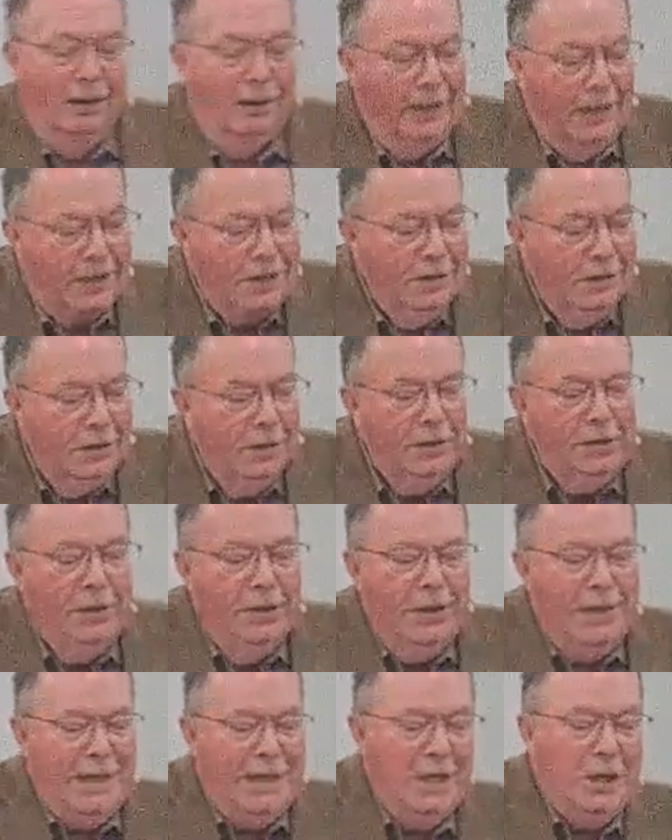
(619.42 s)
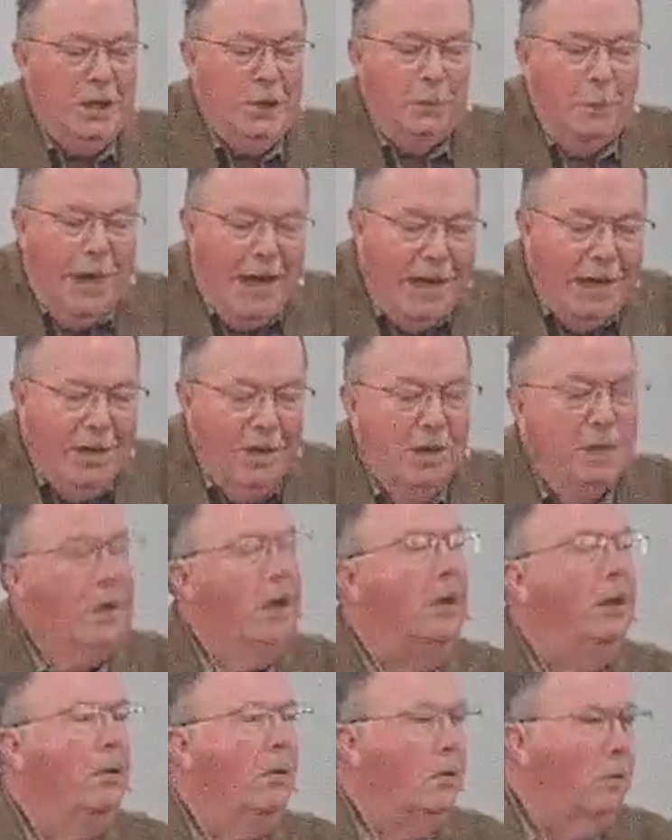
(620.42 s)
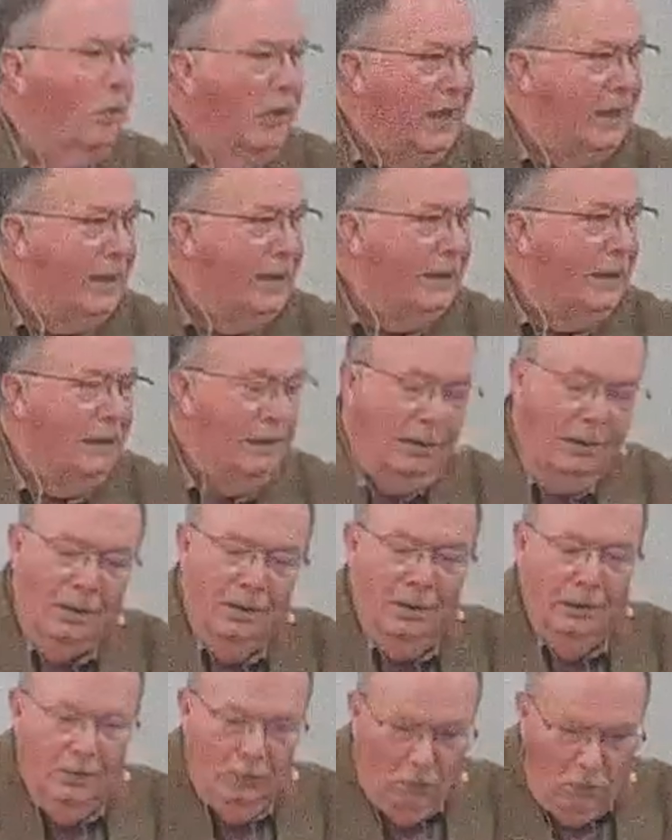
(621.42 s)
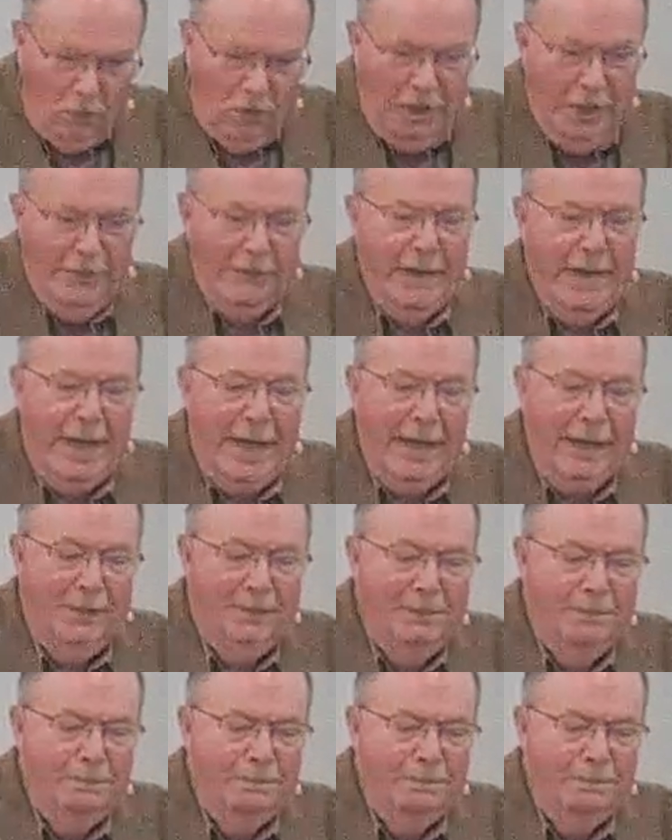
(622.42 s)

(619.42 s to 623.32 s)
Let's look to the inspired, written Word of God.